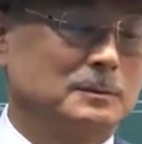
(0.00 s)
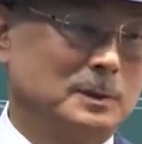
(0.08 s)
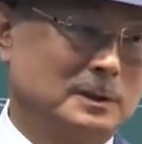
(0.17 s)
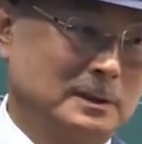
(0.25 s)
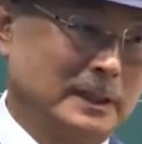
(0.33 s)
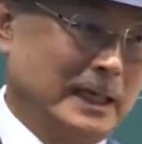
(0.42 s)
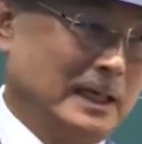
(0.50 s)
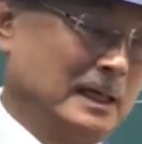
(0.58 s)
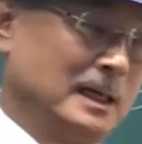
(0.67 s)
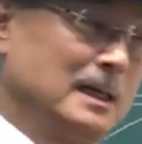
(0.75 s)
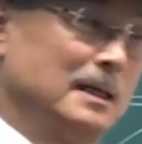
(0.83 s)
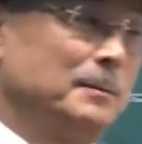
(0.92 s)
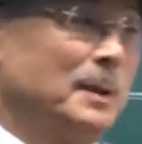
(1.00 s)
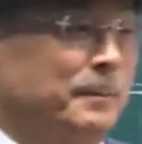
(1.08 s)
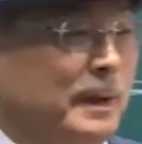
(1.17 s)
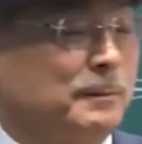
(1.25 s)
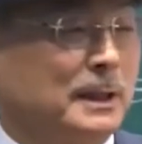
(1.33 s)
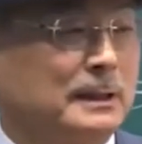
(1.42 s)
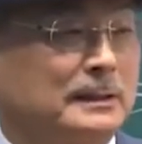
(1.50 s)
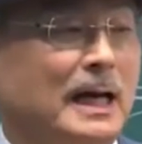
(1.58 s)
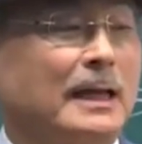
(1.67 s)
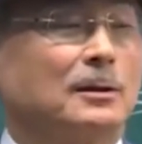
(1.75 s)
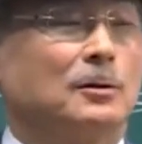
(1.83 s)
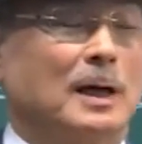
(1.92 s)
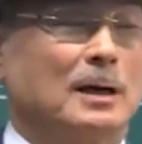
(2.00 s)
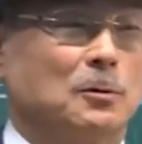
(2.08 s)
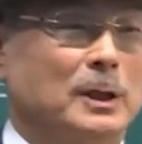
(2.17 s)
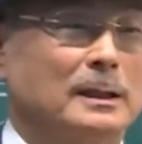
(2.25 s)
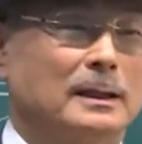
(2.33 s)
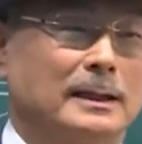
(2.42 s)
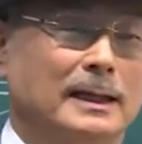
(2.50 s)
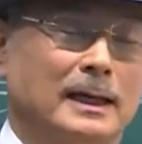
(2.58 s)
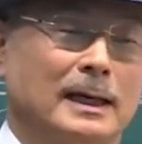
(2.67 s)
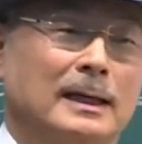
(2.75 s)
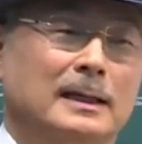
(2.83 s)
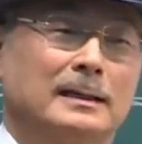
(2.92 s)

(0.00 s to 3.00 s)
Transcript: They have about a few hundred single mothers there,